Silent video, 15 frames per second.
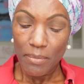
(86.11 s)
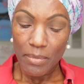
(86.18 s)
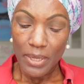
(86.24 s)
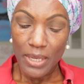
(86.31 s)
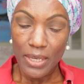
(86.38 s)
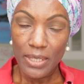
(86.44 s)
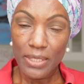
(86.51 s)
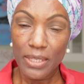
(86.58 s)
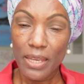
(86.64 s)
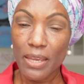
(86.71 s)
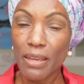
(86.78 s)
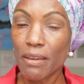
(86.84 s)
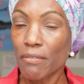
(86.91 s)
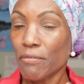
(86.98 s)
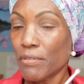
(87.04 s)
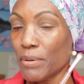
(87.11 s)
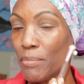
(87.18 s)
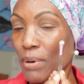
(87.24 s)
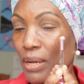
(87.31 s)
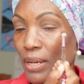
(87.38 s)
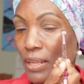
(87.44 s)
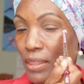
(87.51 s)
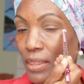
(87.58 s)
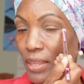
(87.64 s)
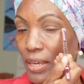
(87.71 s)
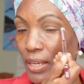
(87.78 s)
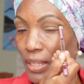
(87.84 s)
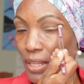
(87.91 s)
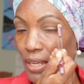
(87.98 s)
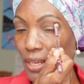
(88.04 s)
because everybody
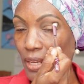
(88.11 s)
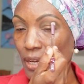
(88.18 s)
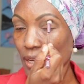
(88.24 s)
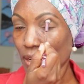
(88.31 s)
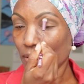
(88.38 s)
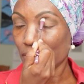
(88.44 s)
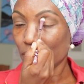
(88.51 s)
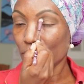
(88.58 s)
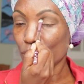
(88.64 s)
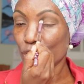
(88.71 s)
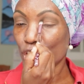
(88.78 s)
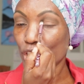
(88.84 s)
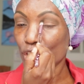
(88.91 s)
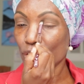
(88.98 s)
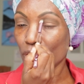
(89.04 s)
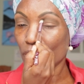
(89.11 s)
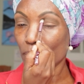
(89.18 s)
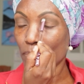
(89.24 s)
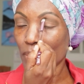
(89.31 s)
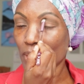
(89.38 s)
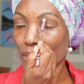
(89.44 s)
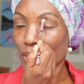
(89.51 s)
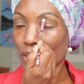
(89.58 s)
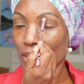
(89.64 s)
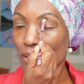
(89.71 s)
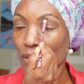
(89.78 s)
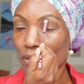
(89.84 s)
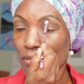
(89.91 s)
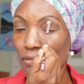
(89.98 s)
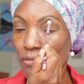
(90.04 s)
thinks that they have to shop and
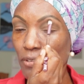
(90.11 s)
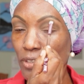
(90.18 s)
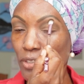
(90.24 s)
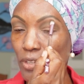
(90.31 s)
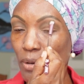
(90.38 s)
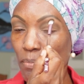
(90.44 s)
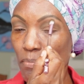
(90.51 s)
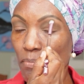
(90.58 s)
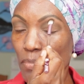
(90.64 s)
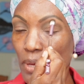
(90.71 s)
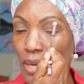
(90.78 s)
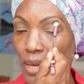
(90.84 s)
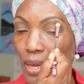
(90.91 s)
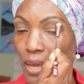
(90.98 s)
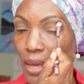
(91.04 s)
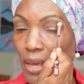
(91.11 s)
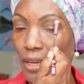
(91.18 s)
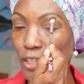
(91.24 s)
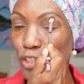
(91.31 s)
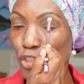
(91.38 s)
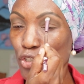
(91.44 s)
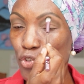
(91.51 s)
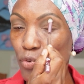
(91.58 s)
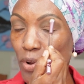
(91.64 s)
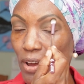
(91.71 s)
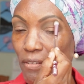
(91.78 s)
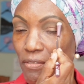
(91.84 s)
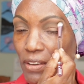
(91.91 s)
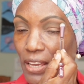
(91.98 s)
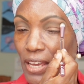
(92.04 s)
give some big
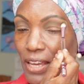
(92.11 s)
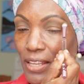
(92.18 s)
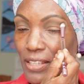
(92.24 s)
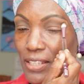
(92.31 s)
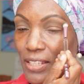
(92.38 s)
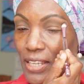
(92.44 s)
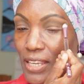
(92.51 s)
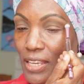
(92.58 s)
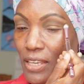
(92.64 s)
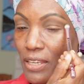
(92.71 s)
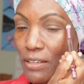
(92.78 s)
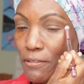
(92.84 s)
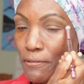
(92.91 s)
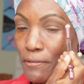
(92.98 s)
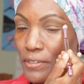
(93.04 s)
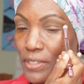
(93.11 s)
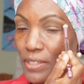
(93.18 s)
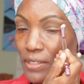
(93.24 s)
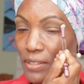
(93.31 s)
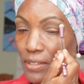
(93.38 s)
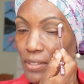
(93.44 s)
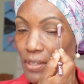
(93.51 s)
extravagant gifts.